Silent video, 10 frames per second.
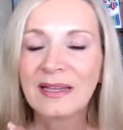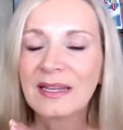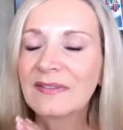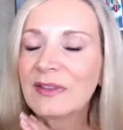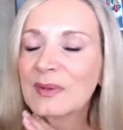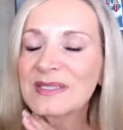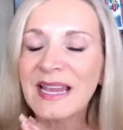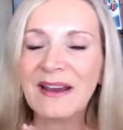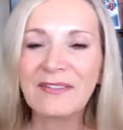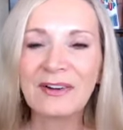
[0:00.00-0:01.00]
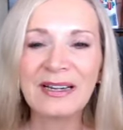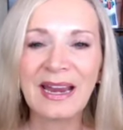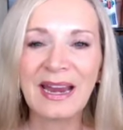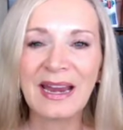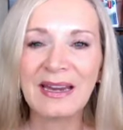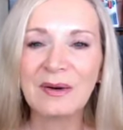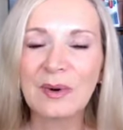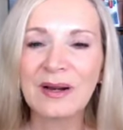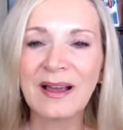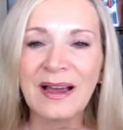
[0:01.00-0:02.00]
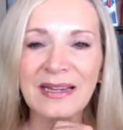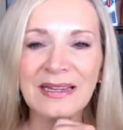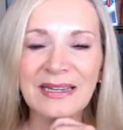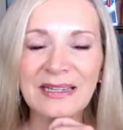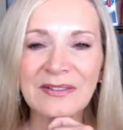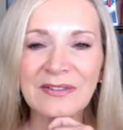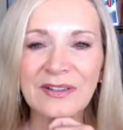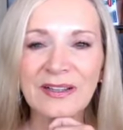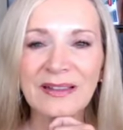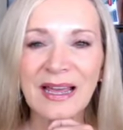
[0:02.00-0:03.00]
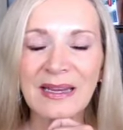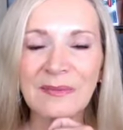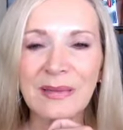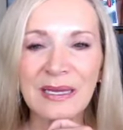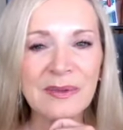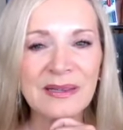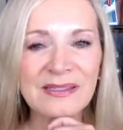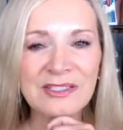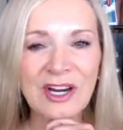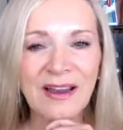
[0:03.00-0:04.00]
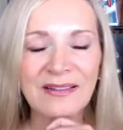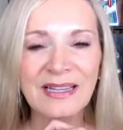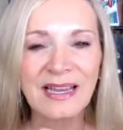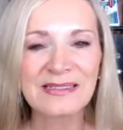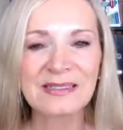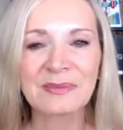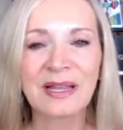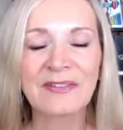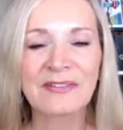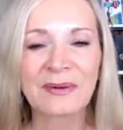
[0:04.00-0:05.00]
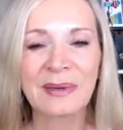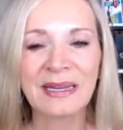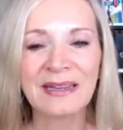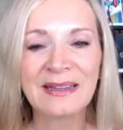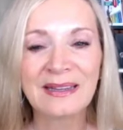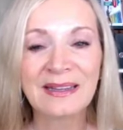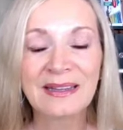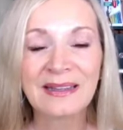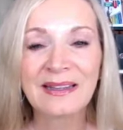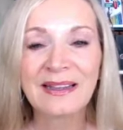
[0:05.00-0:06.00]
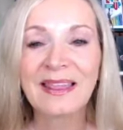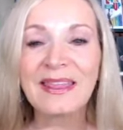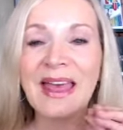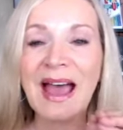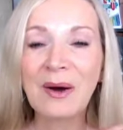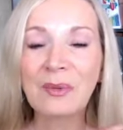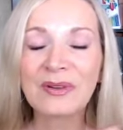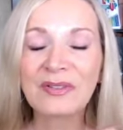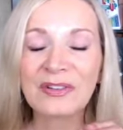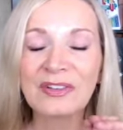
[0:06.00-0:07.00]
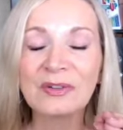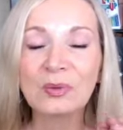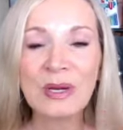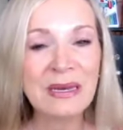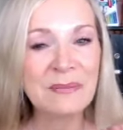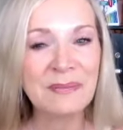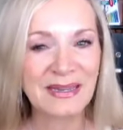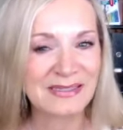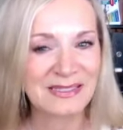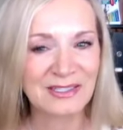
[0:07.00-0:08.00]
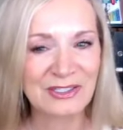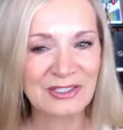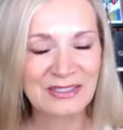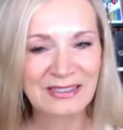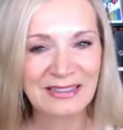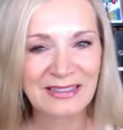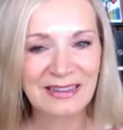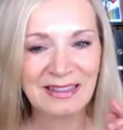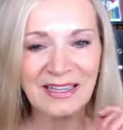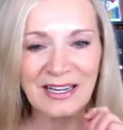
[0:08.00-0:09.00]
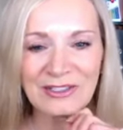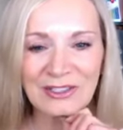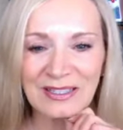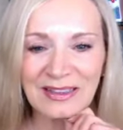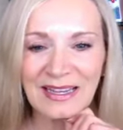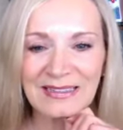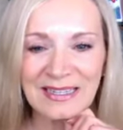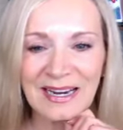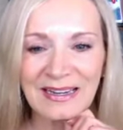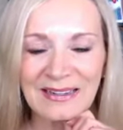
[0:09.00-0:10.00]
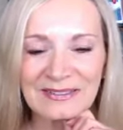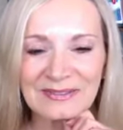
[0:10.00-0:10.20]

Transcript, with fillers: If there was ever a day when I needed to feel like maybe this child had some love for me, that was a sweet message that I took that day.